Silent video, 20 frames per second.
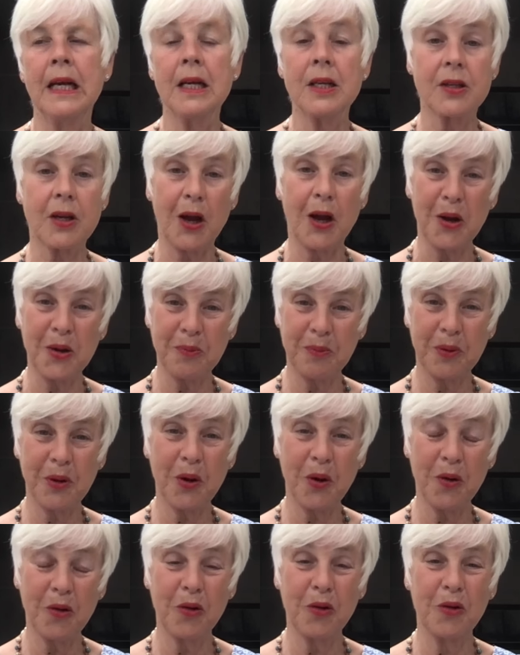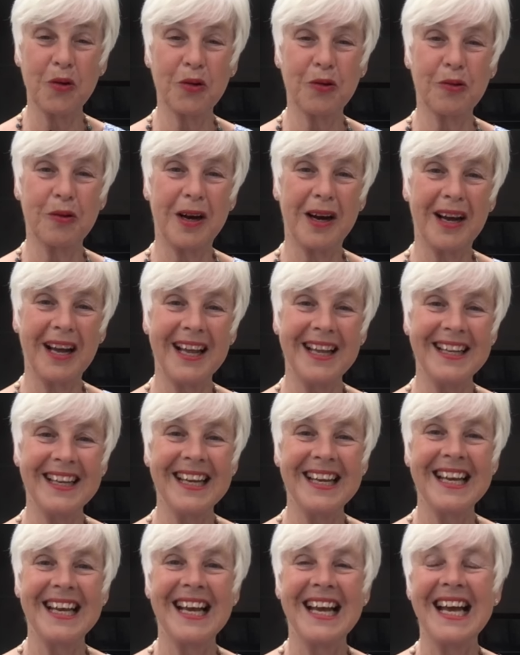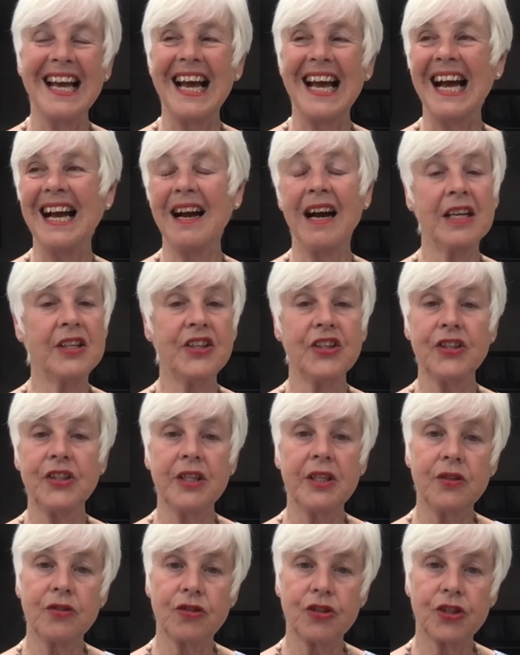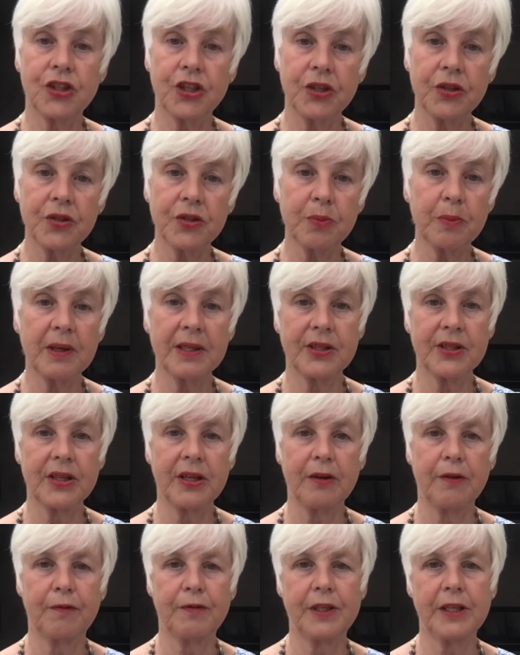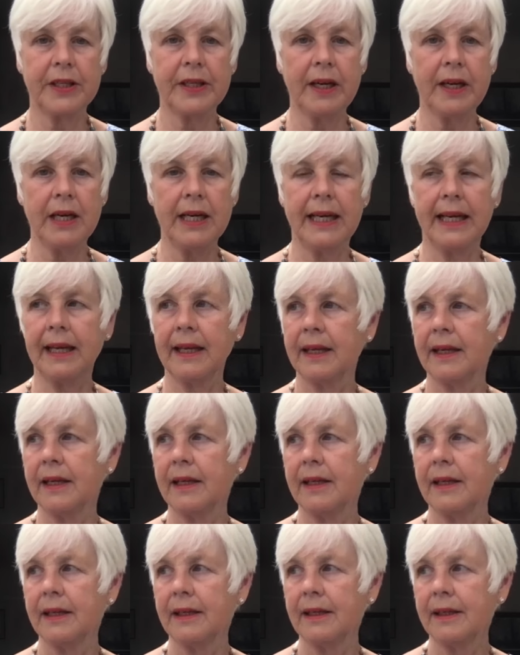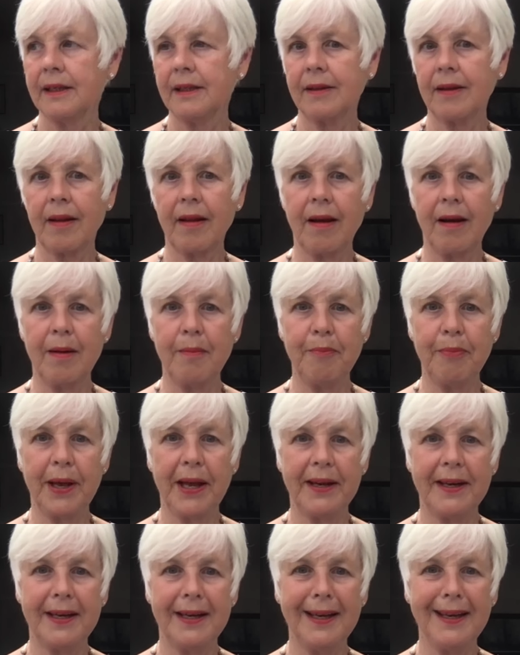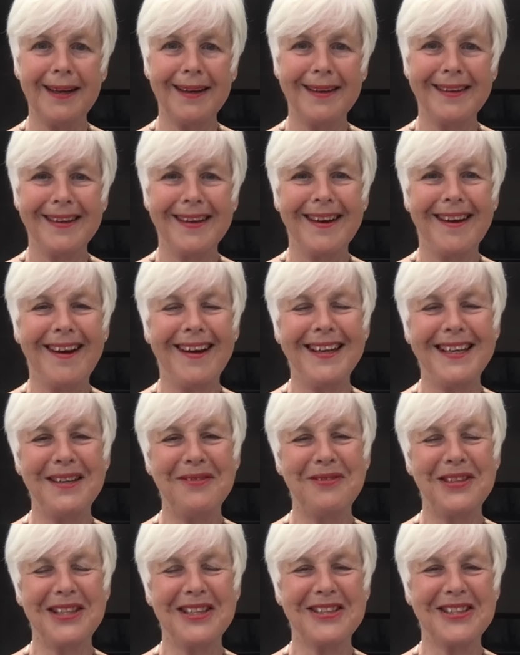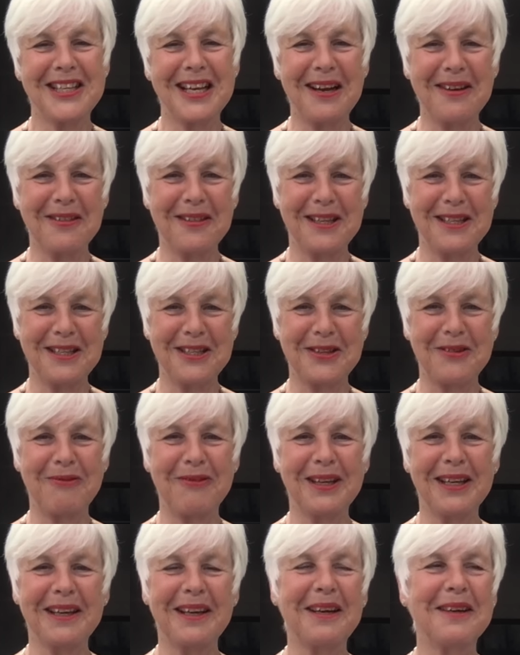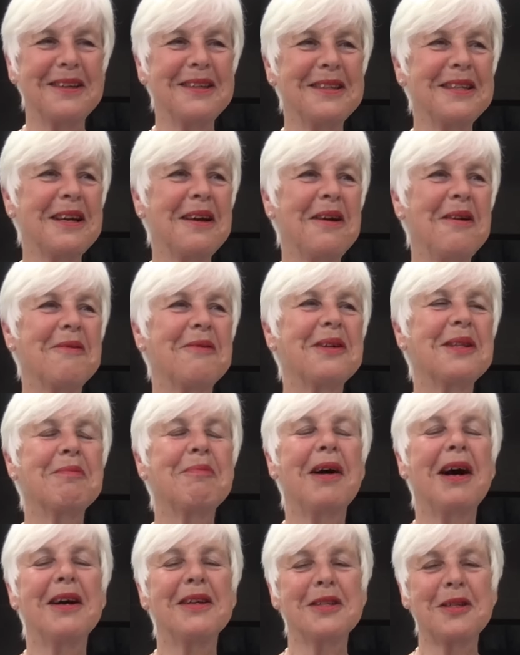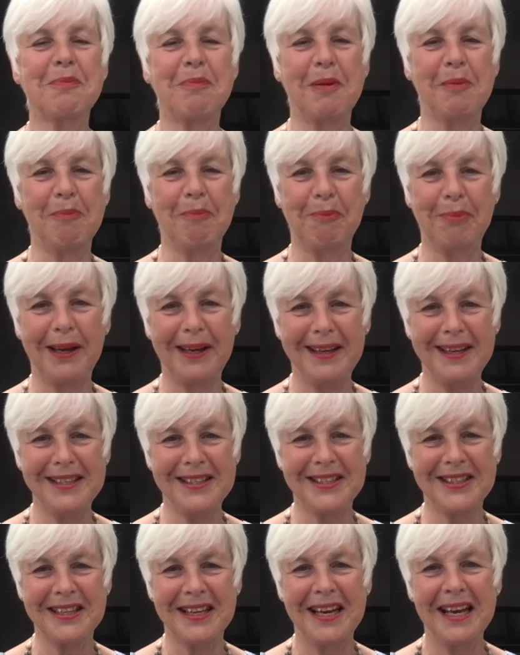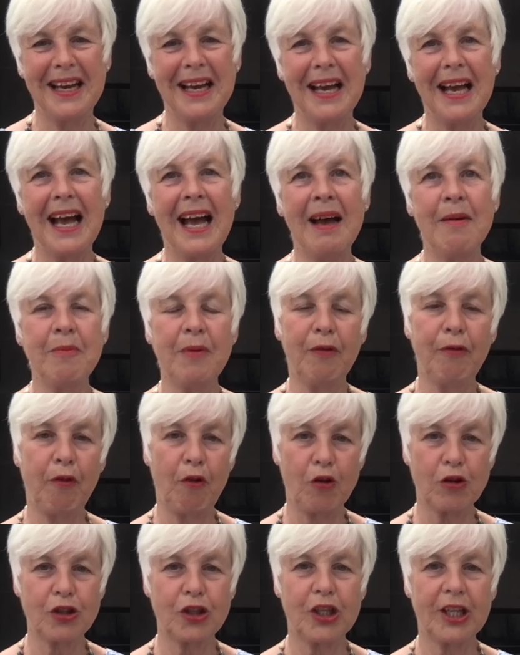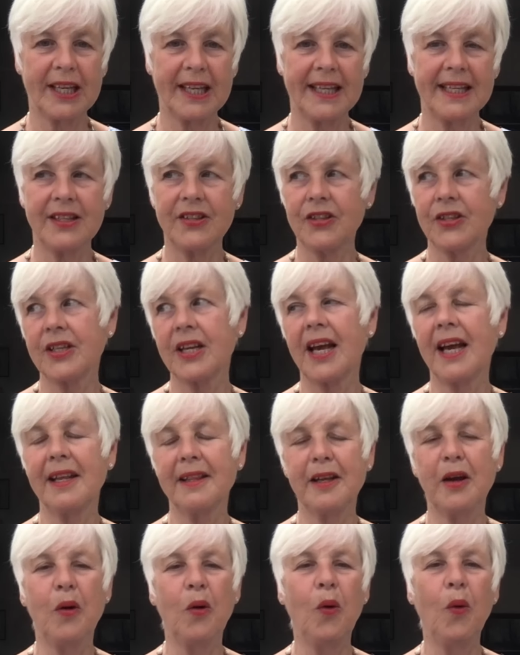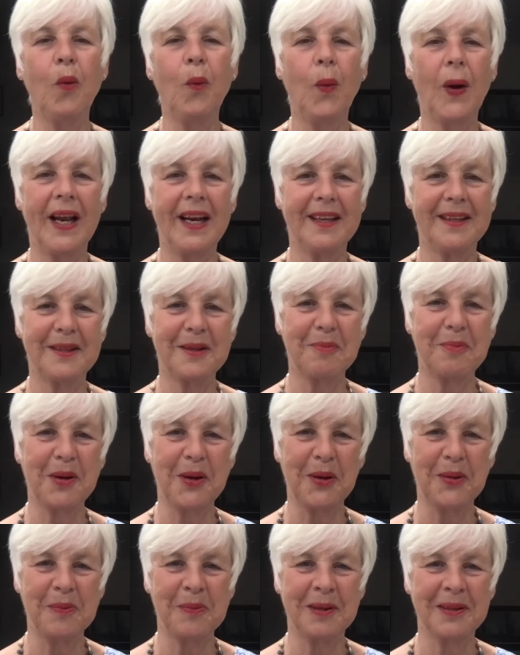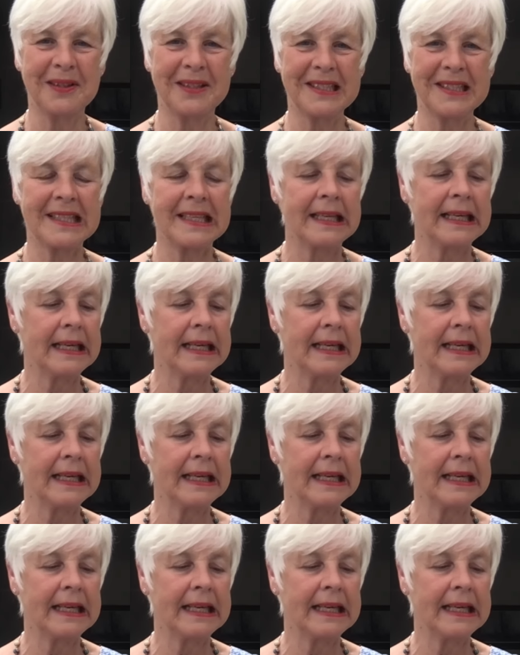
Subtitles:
So I hope you're all right. I didn't introduce myself, did I? I'm Penny. I live in the southeast of England with my husband, Pete, and my four chickens, and they're all well at the moment.